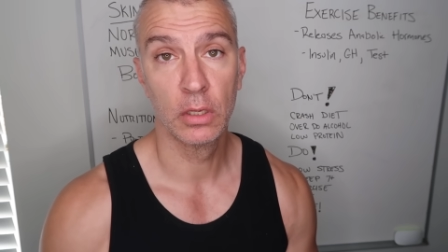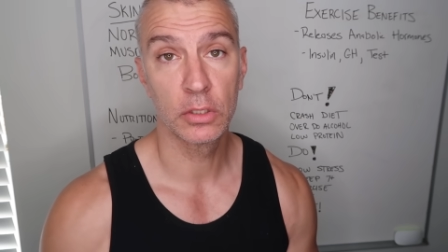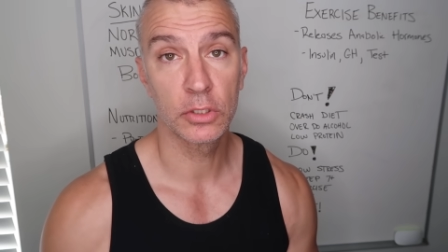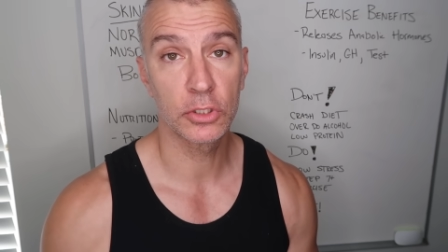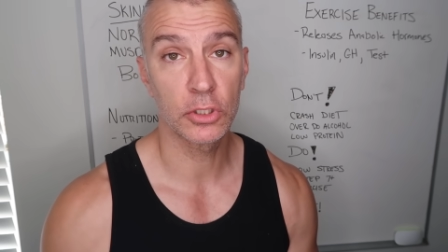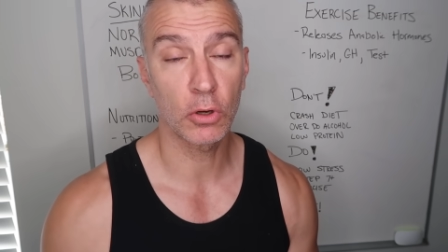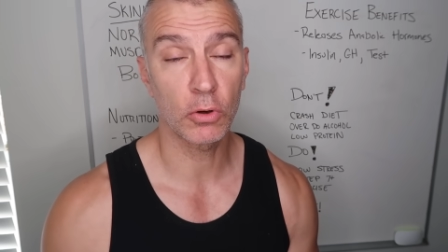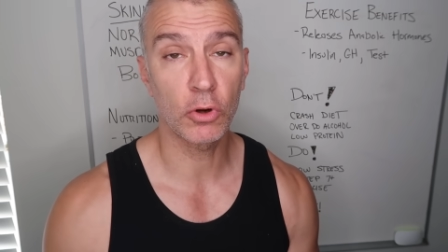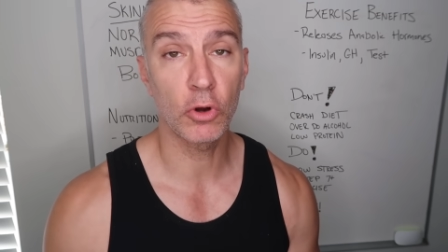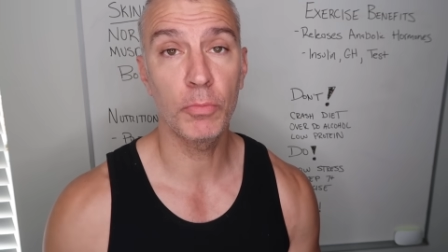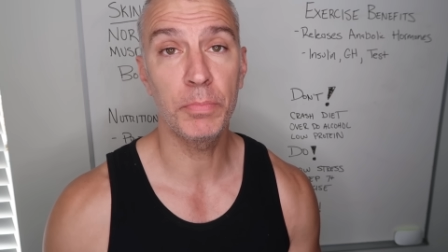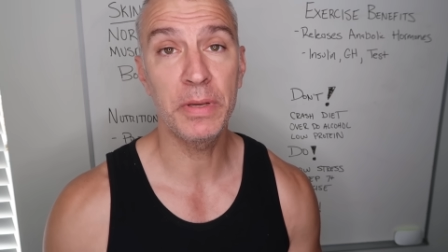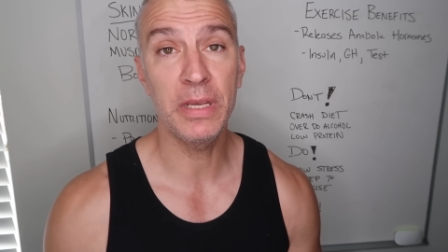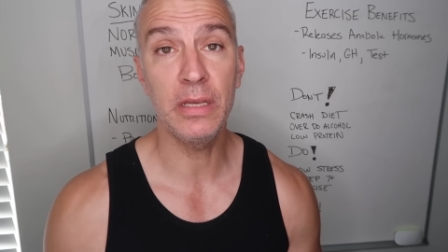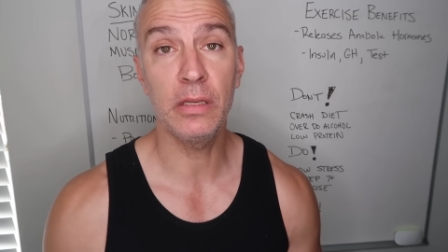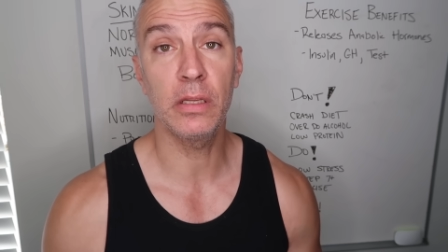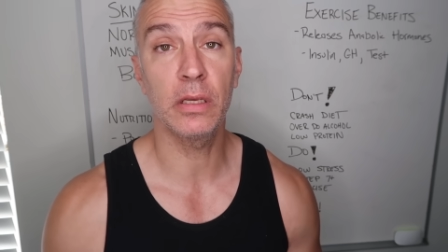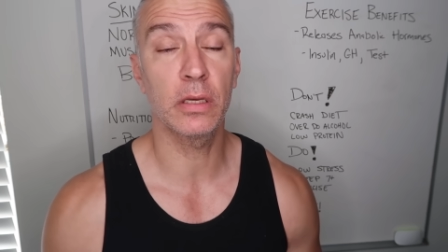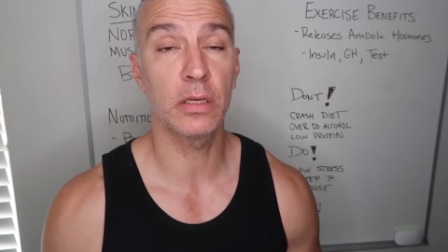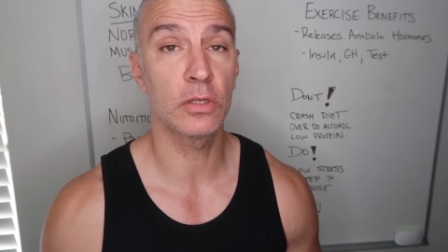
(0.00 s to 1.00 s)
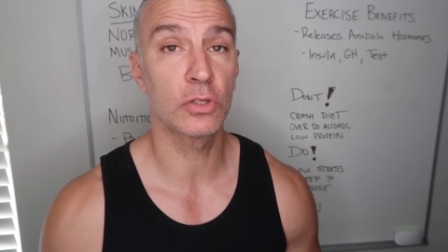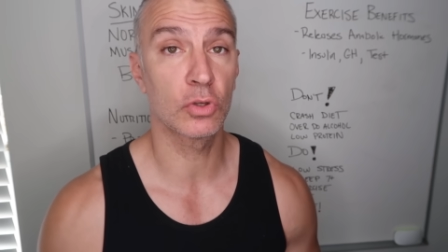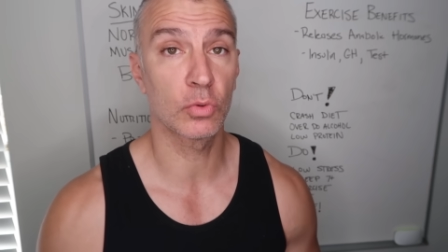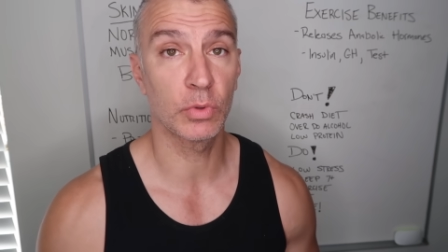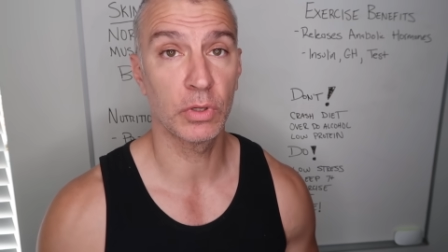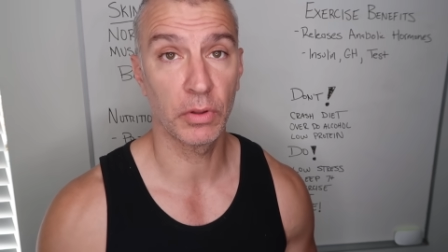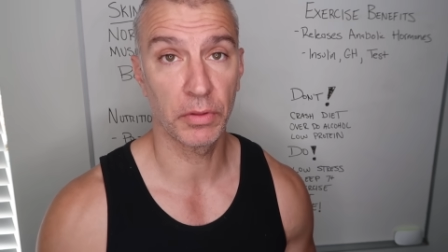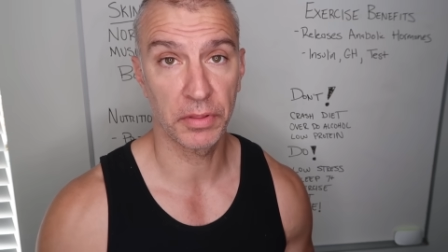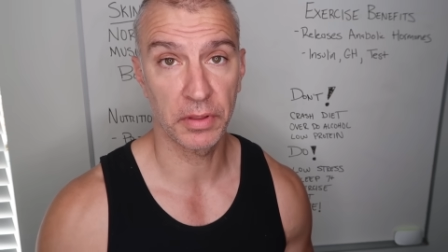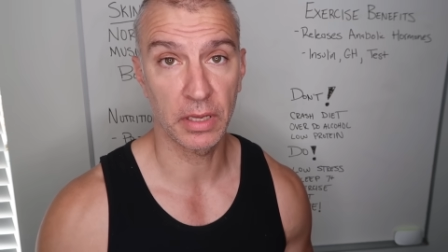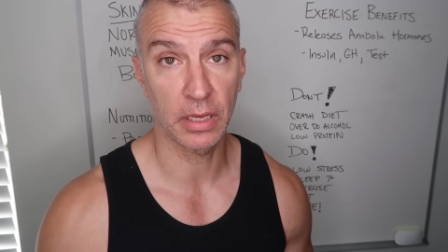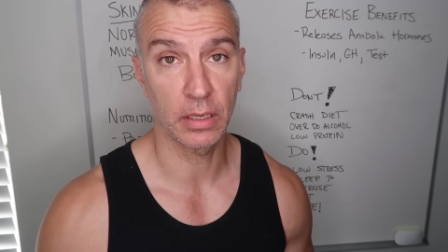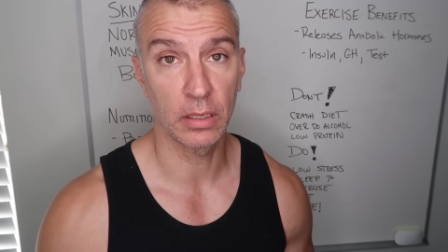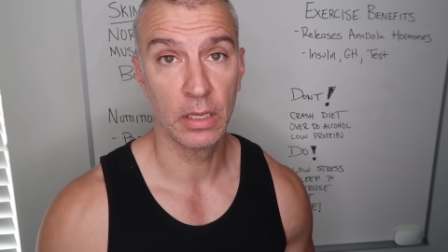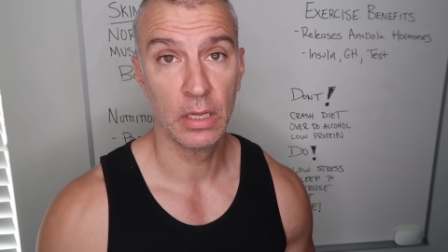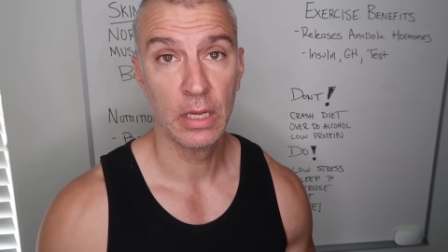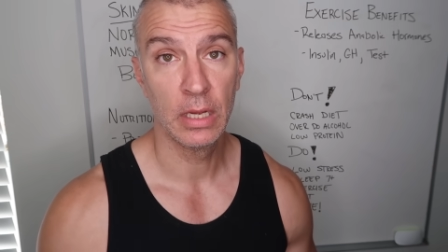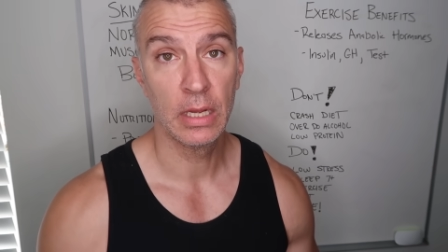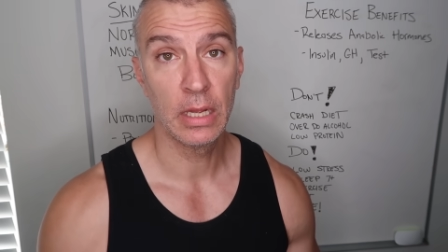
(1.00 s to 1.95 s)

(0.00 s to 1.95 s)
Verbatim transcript: Sarcopenia is a real thing.